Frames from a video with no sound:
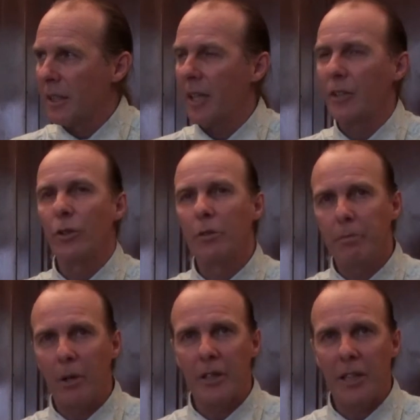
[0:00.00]
and your
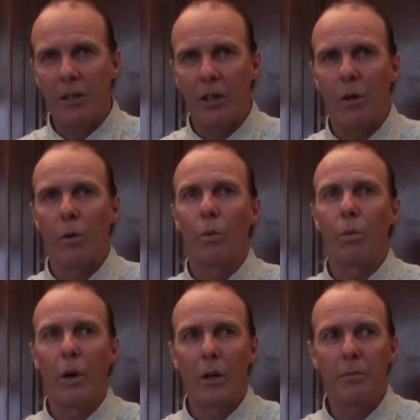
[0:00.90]
body
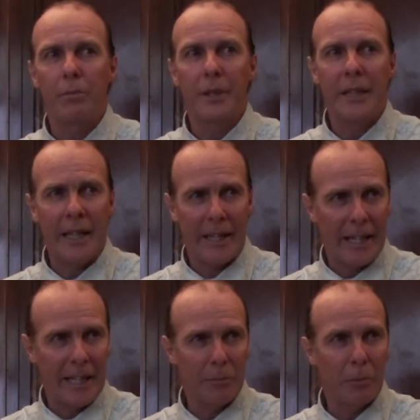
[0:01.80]
won't be
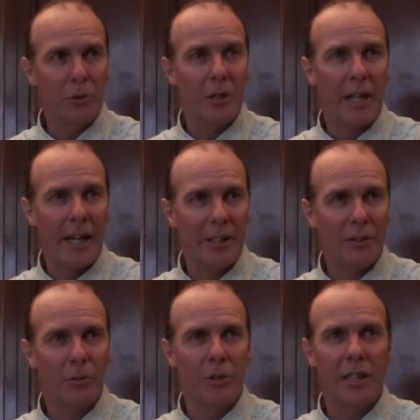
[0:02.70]
able to
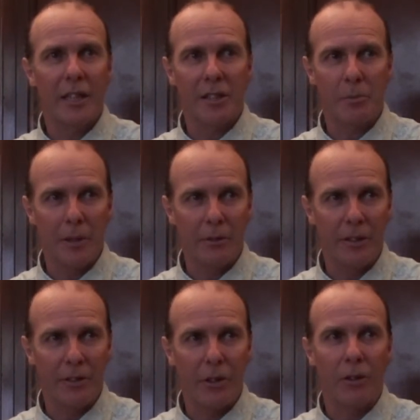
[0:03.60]
handle the
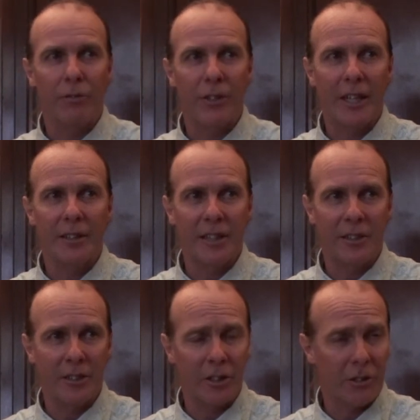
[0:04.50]
experience of that
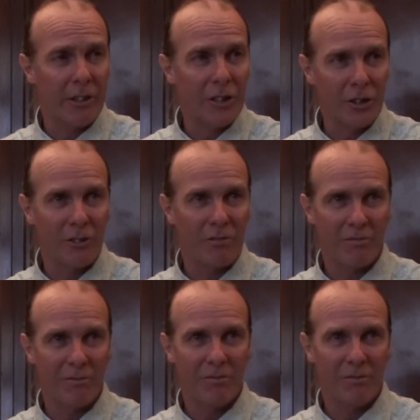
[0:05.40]
disintegration.
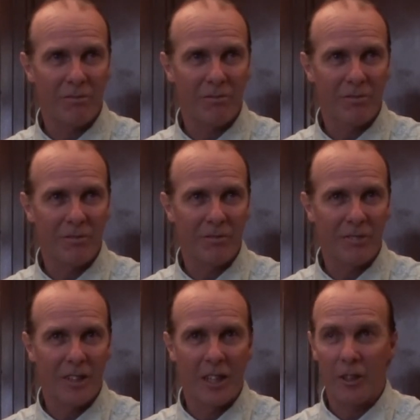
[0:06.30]

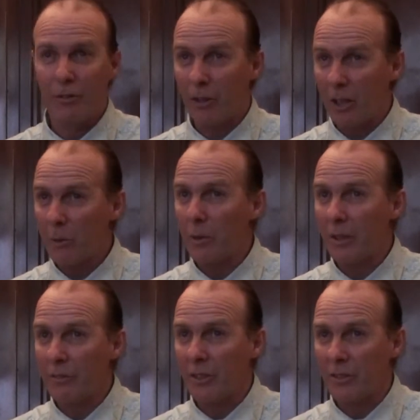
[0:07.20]
Are you following what
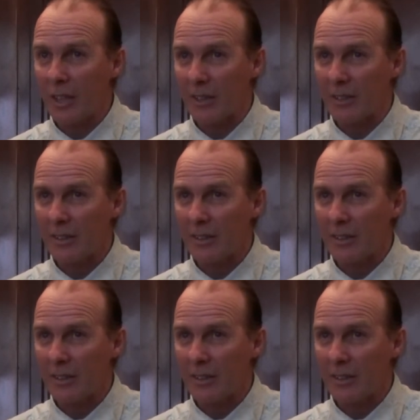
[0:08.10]
I've just said?